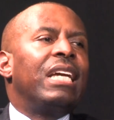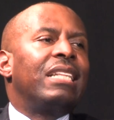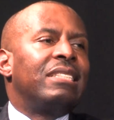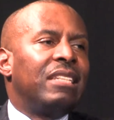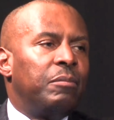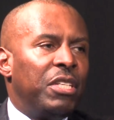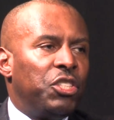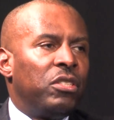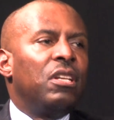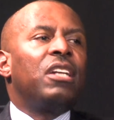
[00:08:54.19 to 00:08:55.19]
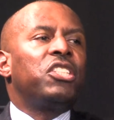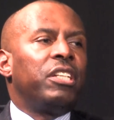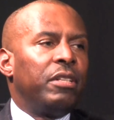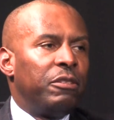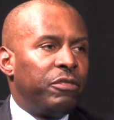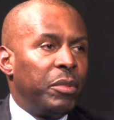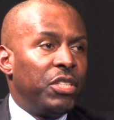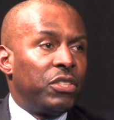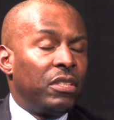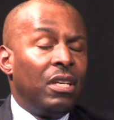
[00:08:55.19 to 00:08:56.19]
at the same issue, not sharing
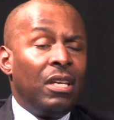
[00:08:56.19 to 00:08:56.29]
information.